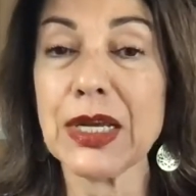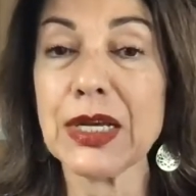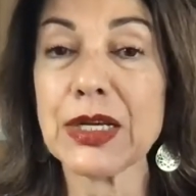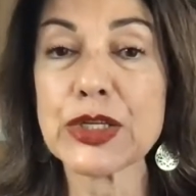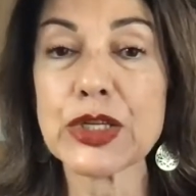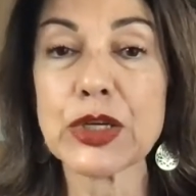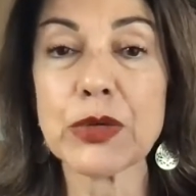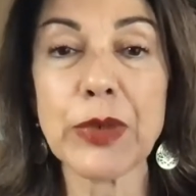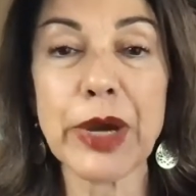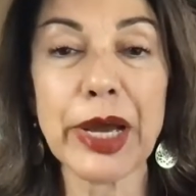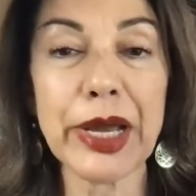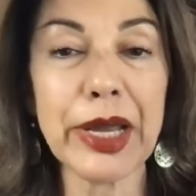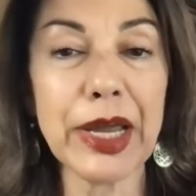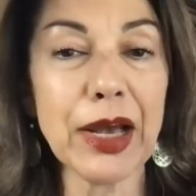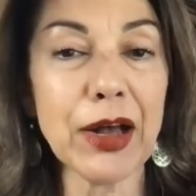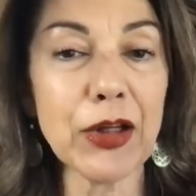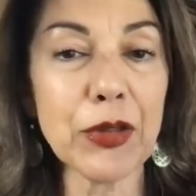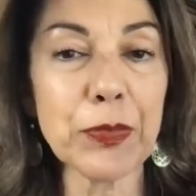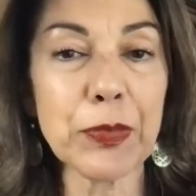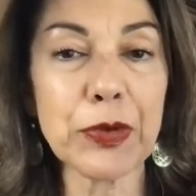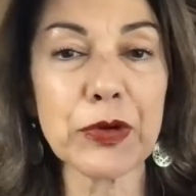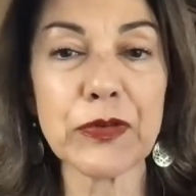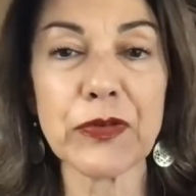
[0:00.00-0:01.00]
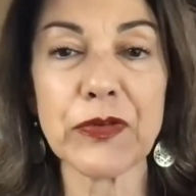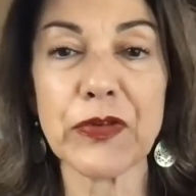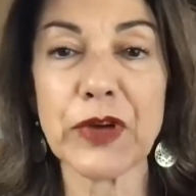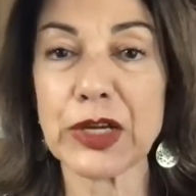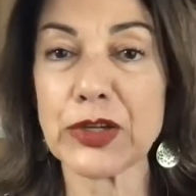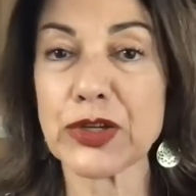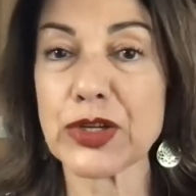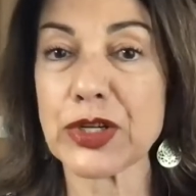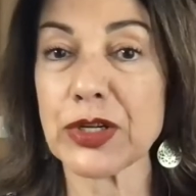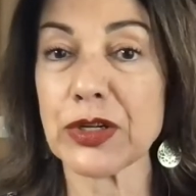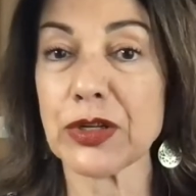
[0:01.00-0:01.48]
So, by health
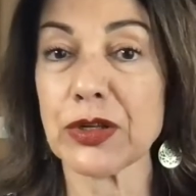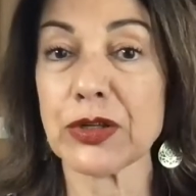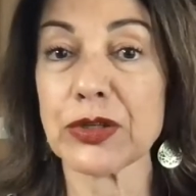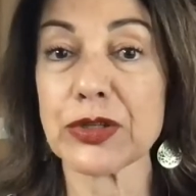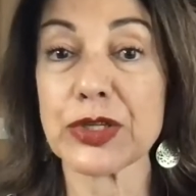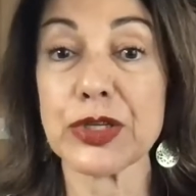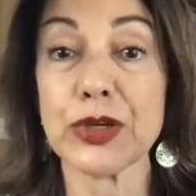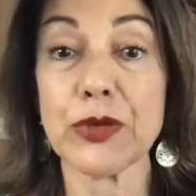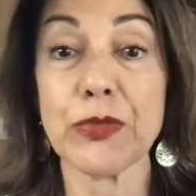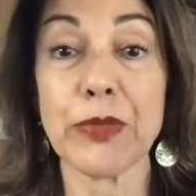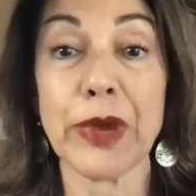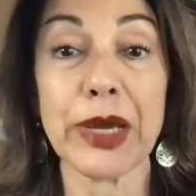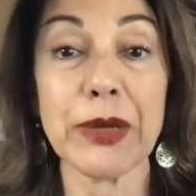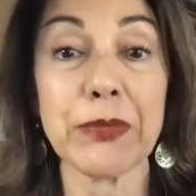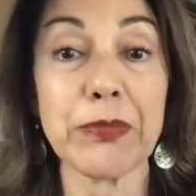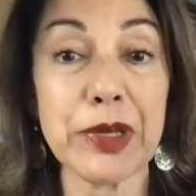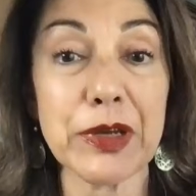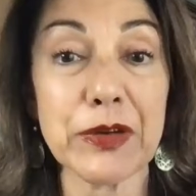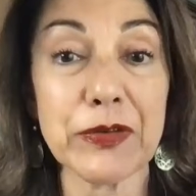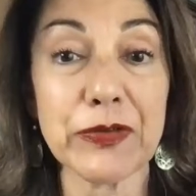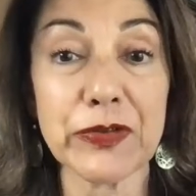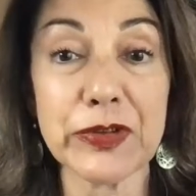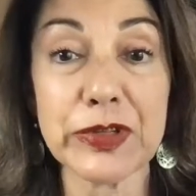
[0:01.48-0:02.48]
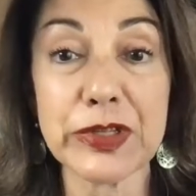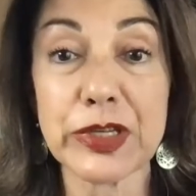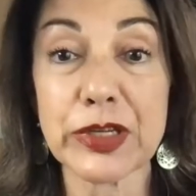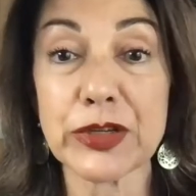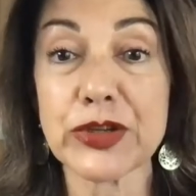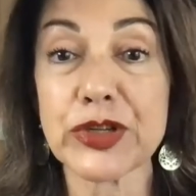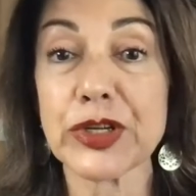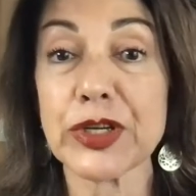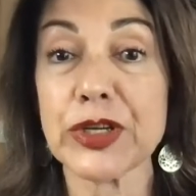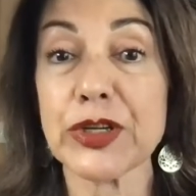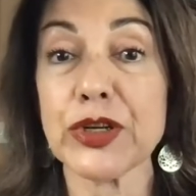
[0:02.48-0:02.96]
professionals, you might be a
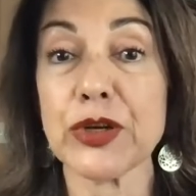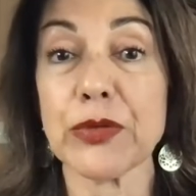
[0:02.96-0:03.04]
physician,